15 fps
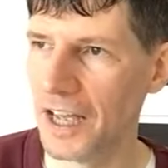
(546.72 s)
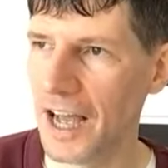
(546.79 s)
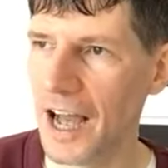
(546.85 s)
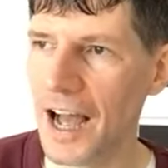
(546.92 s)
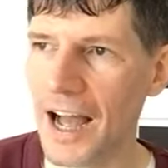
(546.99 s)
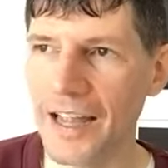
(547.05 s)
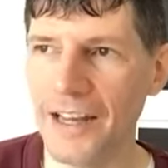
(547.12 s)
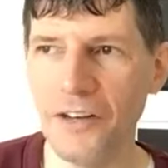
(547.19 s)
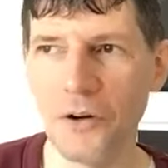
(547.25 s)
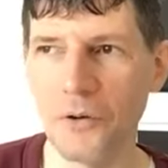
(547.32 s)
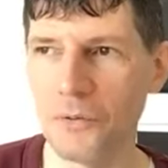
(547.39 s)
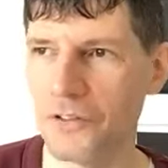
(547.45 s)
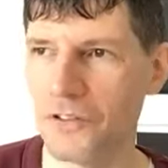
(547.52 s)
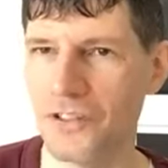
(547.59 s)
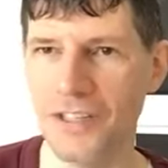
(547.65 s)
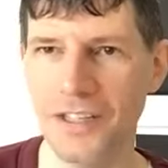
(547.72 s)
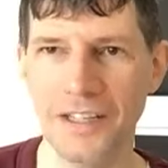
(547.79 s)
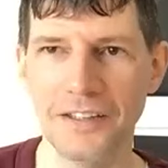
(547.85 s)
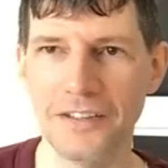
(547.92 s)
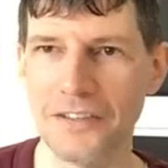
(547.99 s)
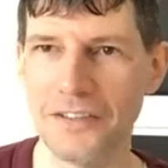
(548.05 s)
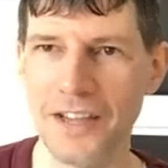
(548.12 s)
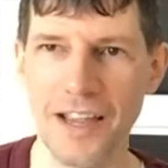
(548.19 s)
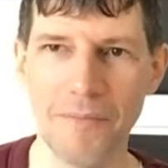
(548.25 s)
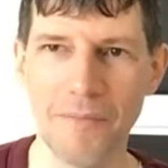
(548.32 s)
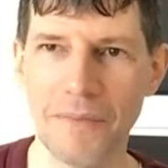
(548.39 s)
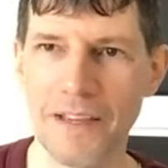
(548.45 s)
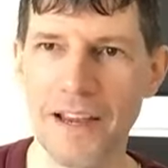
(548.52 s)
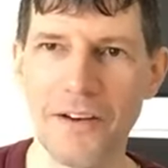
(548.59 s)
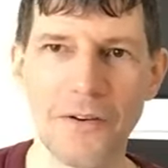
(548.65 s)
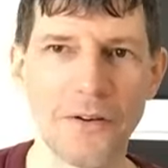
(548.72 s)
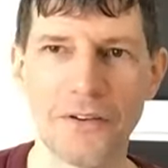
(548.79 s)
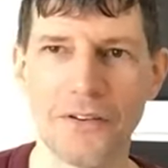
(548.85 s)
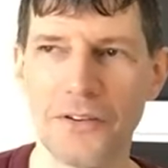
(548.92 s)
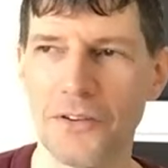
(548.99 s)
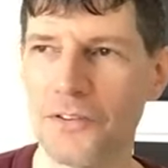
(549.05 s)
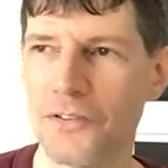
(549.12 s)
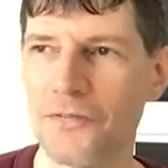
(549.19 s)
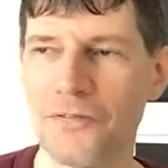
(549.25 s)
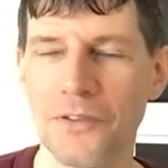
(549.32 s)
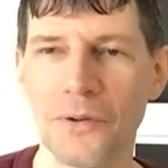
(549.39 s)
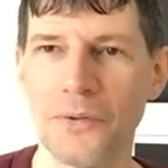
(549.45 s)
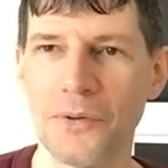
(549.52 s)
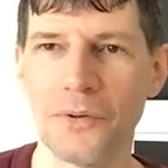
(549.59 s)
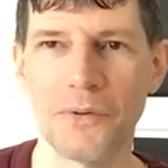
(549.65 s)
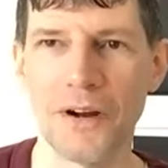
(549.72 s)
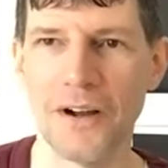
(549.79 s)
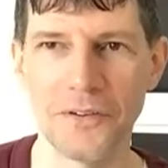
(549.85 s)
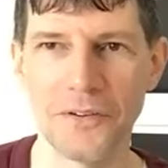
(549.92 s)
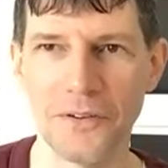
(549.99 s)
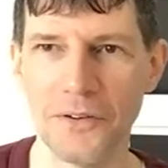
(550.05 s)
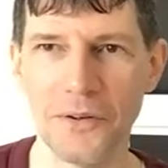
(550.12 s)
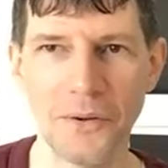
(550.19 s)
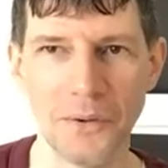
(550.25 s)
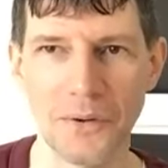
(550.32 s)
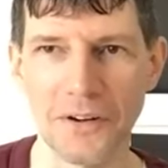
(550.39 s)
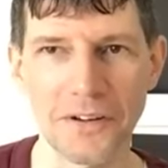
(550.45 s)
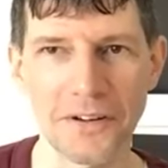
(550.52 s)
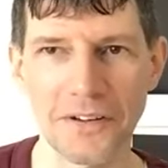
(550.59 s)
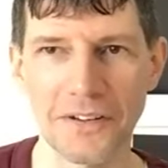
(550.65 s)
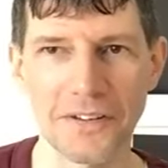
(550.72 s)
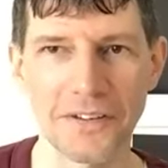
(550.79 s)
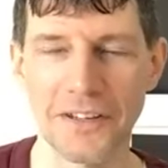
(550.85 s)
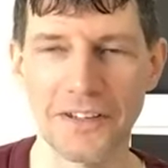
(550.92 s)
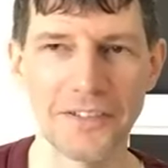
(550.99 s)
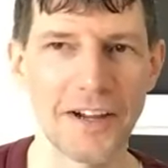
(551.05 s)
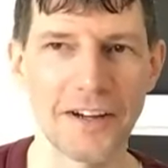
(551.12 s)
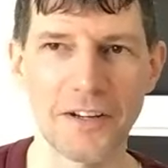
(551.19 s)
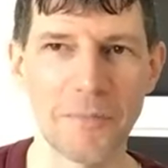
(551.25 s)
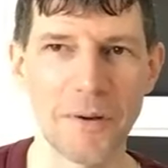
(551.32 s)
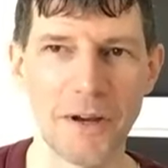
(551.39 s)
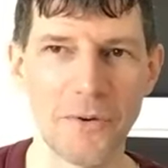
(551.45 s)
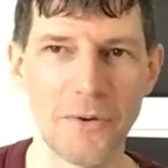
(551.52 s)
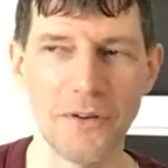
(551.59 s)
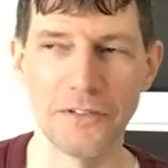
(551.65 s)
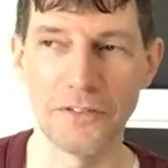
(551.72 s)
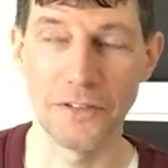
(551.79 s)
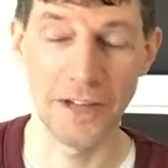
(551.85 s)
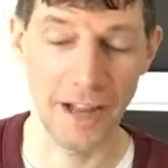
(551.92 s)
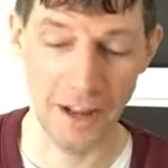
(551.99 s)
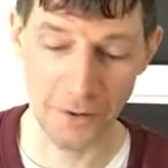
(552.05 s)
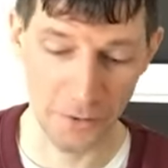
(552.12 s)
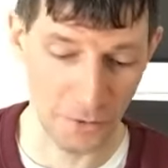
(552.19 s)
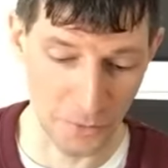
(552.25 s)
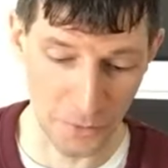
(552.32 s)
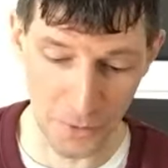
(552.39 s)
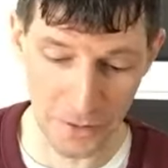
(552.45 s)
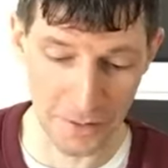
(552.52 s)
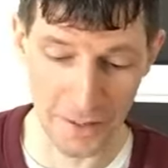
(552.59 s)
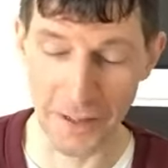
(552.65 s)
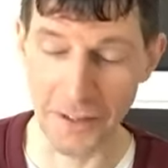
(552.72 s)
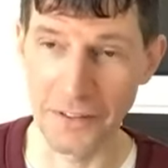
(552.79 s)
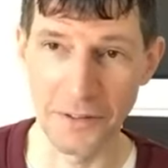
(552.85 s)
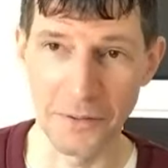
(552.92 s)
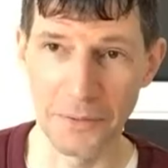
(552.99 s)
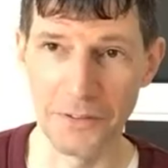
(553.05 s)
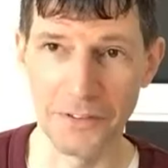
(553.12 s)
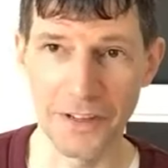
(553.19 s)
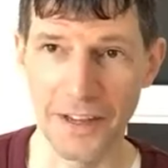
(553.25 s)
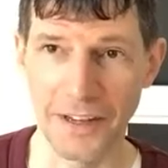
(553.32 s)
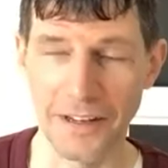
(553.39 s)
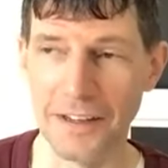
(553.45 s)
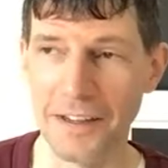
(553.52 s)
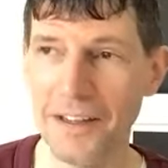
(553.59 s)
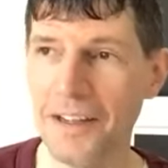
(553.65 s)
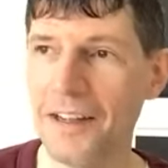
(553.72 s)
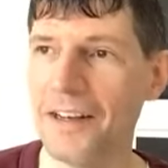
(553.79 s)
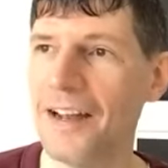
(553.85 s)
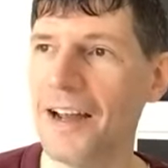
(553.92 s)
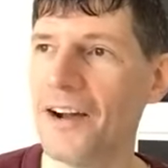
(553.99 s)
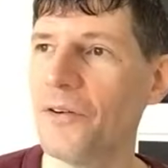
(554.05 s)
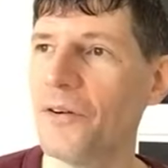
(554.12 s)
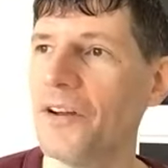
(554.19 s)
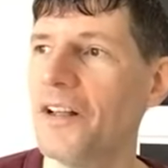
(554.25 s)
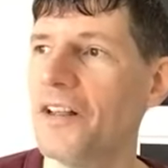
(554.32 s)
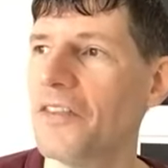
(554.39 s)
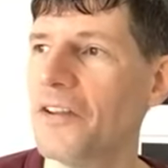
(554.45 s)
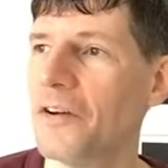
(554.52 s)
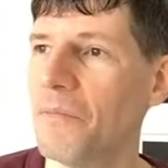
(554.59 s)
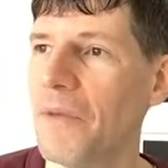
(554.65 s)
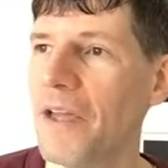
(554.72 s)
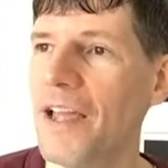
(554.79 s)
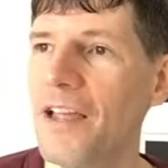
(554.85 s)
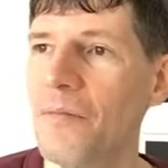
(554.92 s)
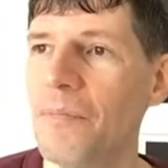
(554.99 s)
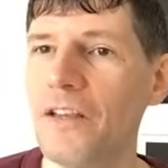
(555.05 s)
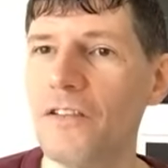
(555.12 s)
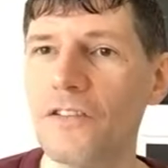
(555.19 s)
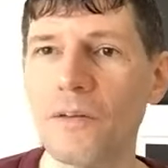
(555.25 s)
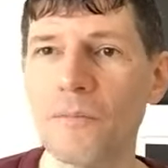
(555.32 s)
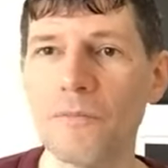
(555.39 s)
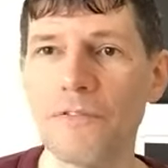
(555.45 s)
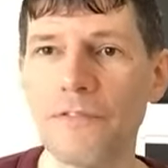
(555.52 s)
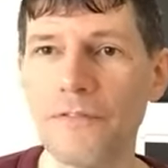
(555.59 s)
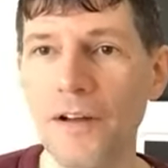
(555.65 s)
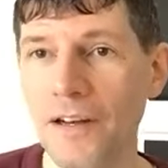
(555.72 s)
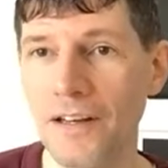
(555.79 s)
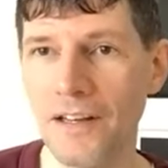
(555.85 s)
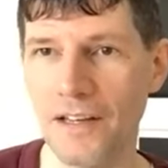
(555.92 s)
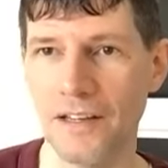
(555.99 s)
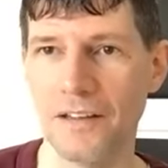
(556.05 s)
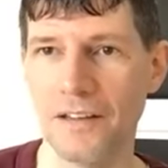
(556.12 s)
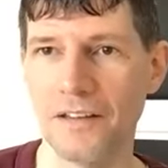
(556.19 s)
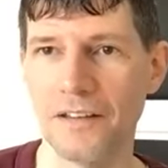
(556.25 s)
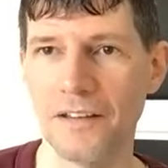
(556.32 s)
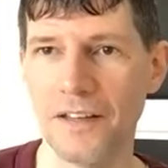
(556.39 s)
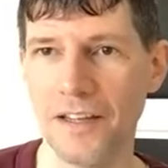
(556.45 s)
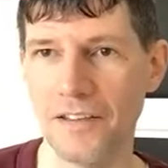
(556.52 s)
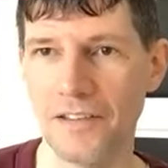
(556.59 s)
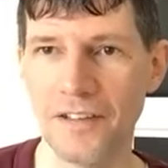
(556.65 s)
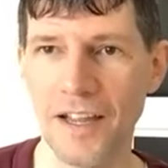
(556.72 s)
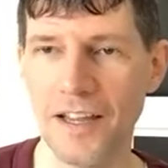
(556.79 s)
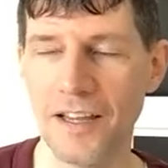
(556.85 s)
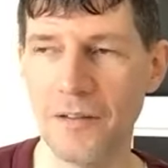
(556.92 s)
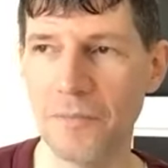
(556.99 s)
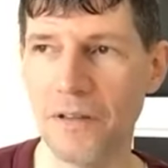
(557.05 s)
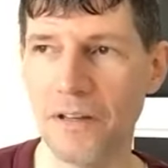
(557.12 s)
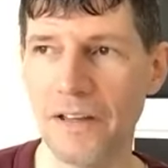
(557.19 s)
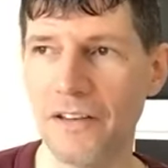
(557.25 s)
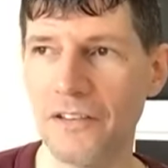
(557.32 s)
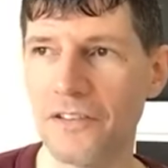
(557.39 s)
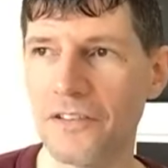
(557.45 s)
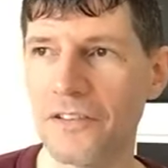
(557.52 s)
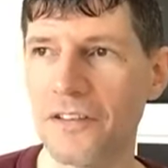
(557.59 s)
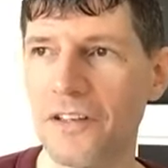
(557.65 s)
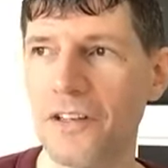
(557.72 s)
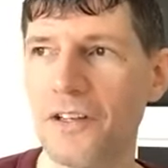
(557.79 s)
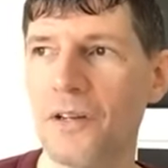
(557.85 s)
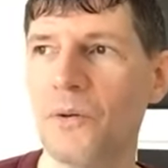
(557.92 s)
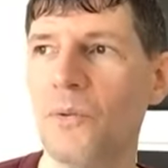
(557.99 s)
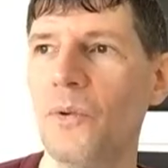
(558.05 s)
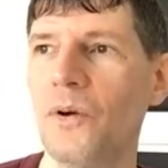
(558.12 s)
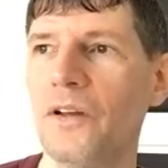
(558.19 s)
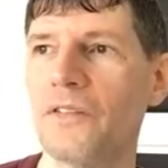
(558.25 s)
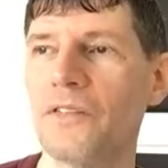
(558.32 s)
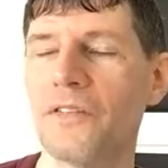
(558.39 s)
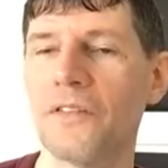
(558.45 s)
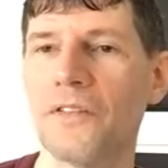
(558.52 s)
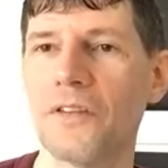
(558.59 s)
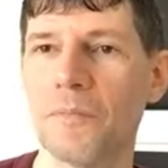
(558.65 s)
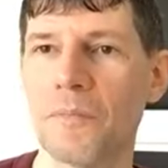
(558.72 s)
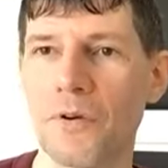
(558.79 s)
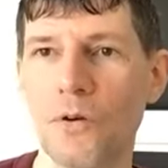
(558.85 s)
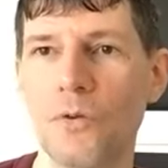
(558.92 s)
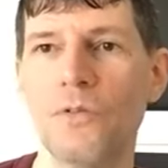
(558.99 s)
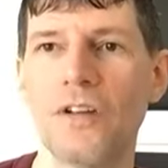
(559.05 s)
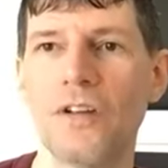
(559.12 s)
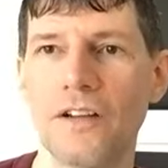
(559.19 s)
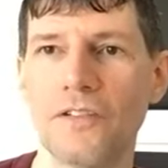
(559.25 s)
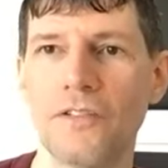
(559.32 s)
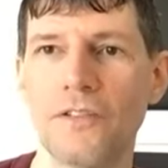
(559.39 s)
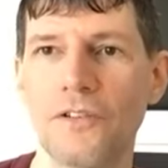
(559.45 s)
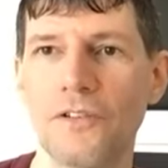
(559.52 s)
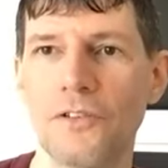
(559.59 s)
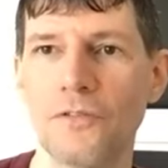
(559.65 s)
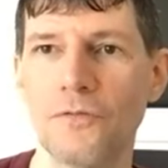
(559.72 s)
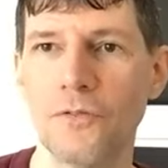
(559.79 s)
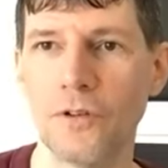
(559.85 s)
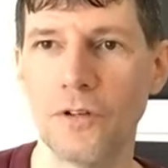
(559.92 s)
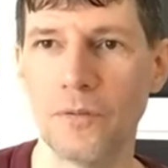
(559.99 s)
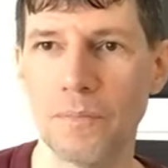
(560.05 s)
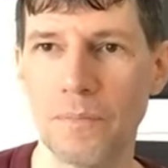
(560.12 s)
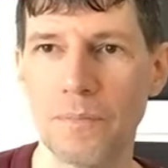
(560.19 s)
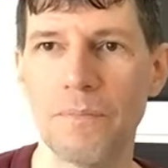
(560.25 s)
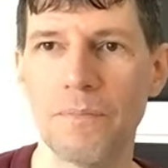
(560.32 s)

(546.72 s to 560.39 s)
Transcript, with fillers: I don't see the same characters floating around in New York as Occupy Wall Street. I don't know what the hell he was saying. Now, there may be some funding that's taking place with the protesters for the